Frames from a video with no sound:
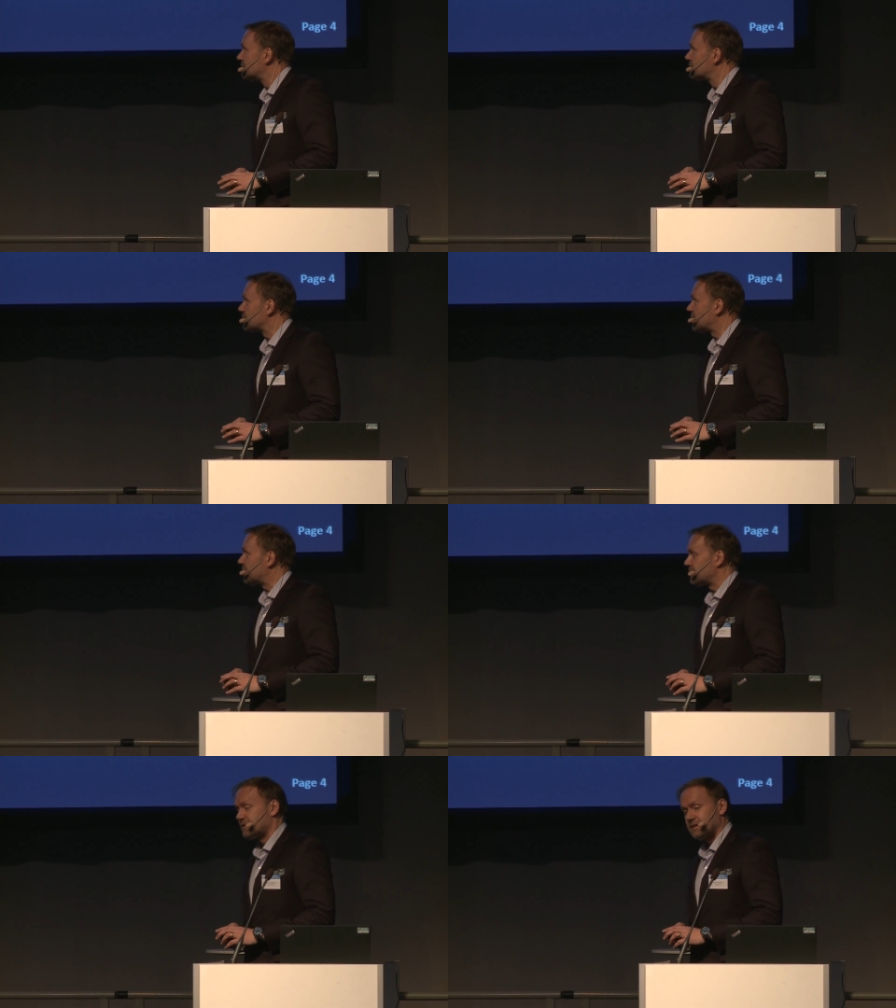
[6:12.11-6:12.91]
So
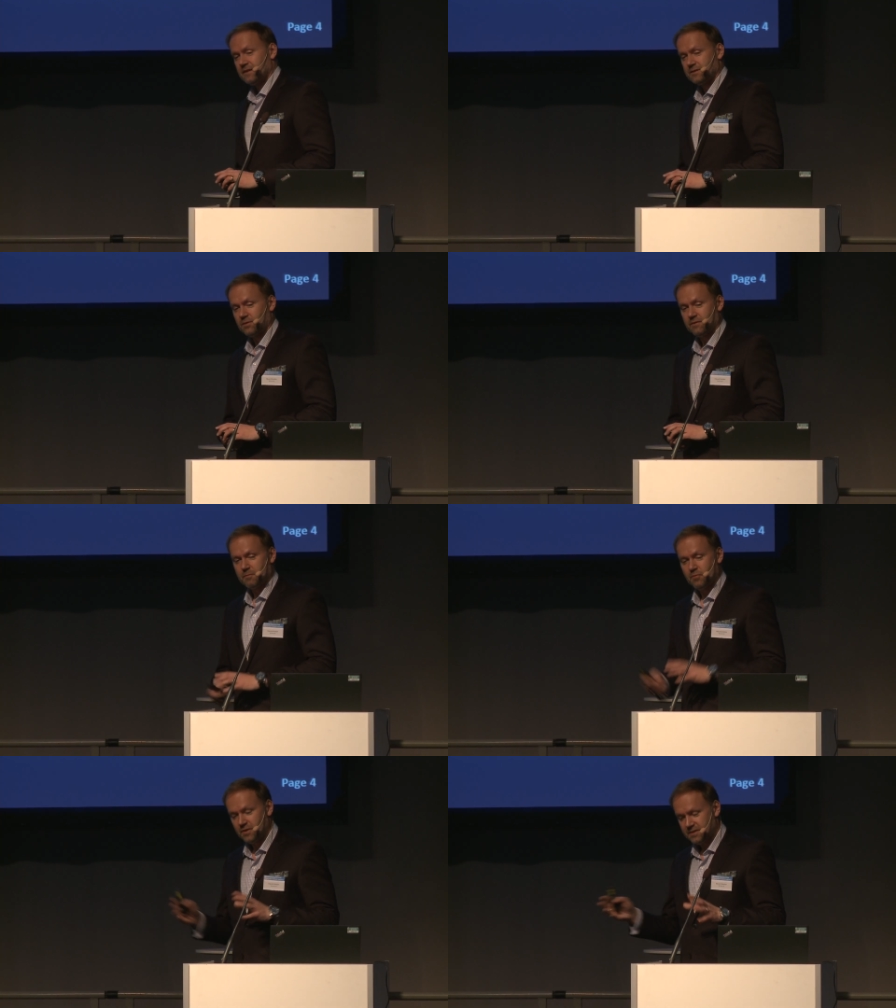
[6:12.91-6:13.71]
that is uh, sort of
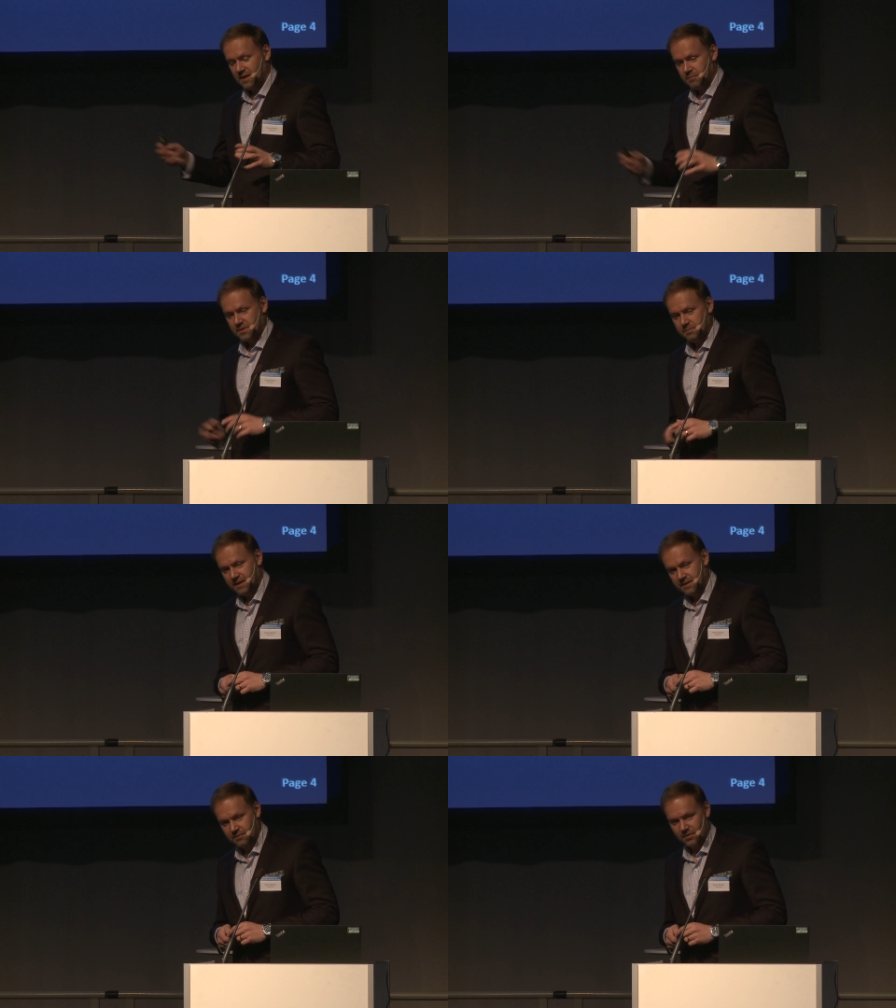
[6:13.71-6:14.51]
a bird's eye
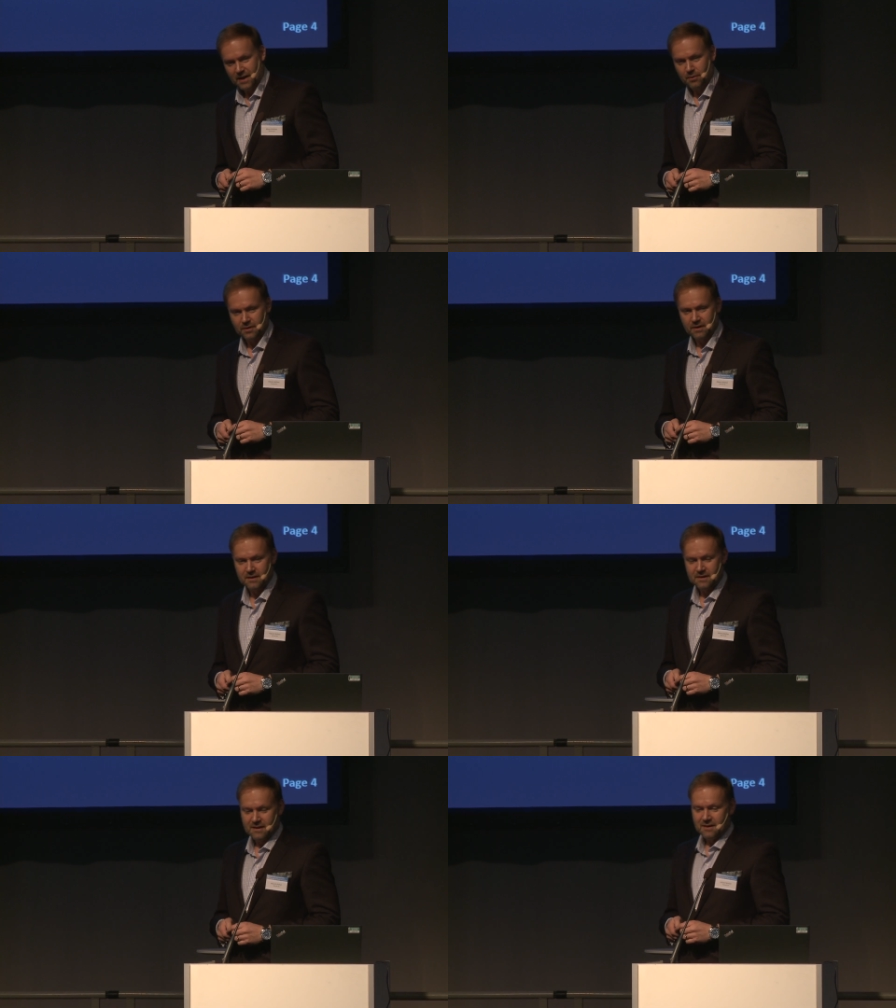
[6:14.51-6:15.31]
perspective on our